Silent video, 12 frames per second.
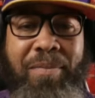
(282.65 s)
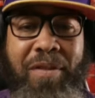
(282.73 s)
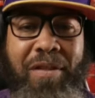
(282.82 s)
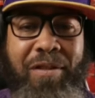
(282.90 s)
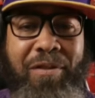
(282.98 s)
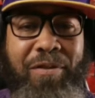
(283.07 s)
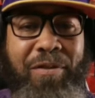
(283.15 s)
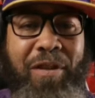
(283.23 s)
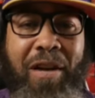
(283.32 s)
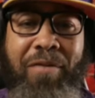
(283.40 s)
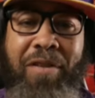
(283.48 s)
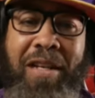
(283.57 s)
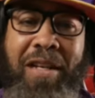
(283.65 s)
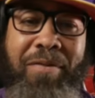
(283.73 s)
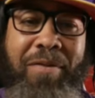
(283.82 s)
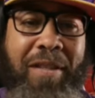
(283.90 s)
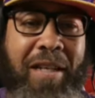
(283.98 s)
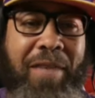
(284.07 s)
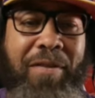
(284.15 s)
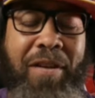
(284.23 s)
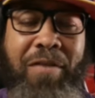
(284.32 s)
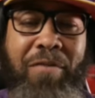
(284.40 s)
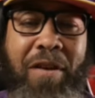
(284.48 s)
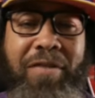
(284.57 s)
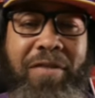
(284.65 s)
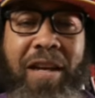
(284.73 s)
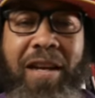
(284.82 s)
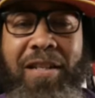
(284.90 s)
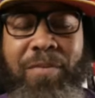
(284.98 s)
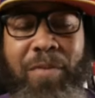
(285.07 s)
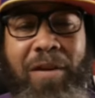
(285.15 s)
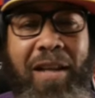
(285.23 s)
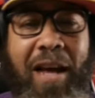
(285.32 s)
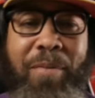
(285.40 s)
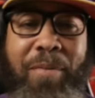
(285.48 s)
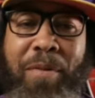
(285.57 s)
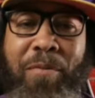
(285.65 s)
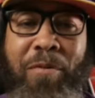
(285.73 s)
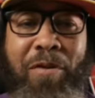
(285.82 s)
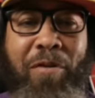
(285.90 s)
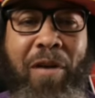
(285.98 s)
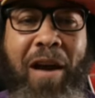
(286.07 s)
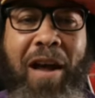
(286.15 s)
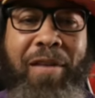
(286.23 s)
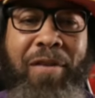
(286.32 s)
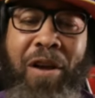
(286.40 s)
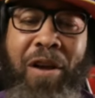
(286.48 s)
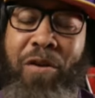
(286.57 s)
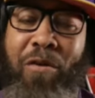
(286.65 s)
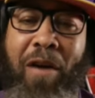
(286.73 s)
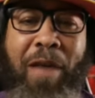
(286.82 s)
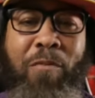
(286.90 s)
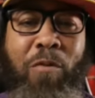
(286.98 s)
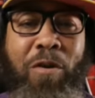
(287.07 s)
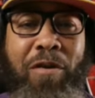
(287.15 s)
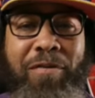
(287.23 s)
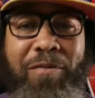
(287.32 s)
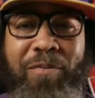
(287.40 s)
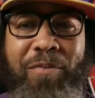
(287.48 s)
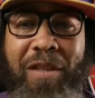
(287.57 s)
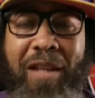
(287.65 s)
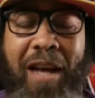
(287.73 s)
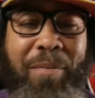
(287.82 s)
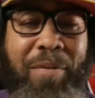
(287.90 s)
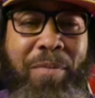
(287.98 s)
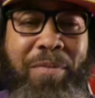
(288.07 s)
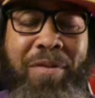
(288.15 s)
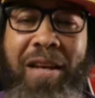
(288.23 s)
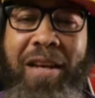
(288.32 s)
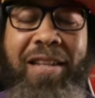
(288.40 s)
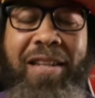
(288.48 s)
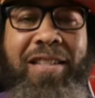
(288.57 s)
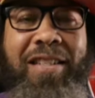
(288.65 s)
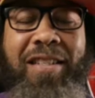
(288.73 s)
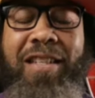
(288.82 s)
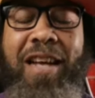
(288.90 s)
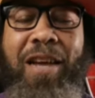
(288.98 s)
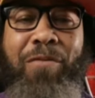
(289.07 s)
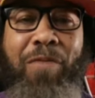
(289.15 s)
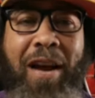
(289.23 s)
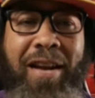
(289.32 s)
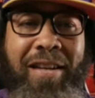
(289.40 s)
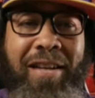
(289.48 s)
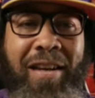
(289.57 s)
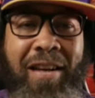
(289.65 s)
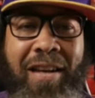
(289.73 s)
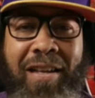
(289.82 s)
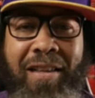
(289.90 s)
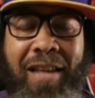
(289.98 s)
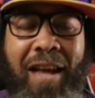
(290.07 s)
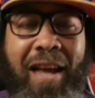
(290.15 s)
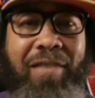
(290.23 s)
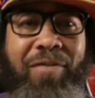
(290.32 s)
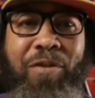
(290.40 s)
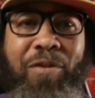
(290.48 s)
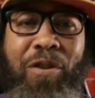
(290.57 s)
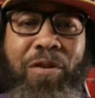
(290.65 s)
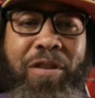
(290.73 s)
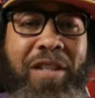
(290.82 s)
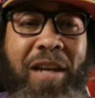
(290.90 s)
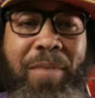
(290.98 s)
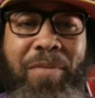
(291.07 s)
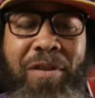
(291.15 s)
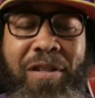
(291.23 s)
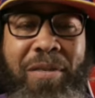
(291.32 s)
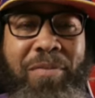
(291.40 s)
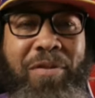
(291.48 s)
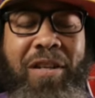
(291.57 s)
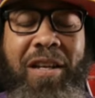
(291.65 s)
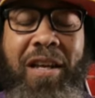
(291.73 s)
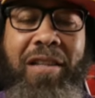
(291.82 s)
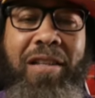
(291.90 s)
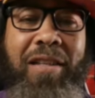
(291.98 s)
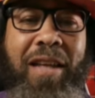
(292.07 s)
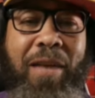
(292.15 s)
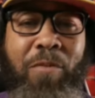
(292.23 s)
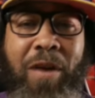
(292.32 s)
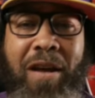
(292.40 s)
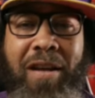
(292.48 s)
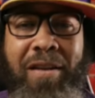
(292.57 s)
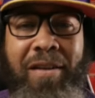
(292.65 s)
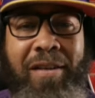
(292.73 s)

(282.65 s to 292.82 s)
So you never leave it in the ref's hands. But a lot of people are crying wolf. A lot of people saying it's just not right that, you know, the championship shouldn't have ended that way.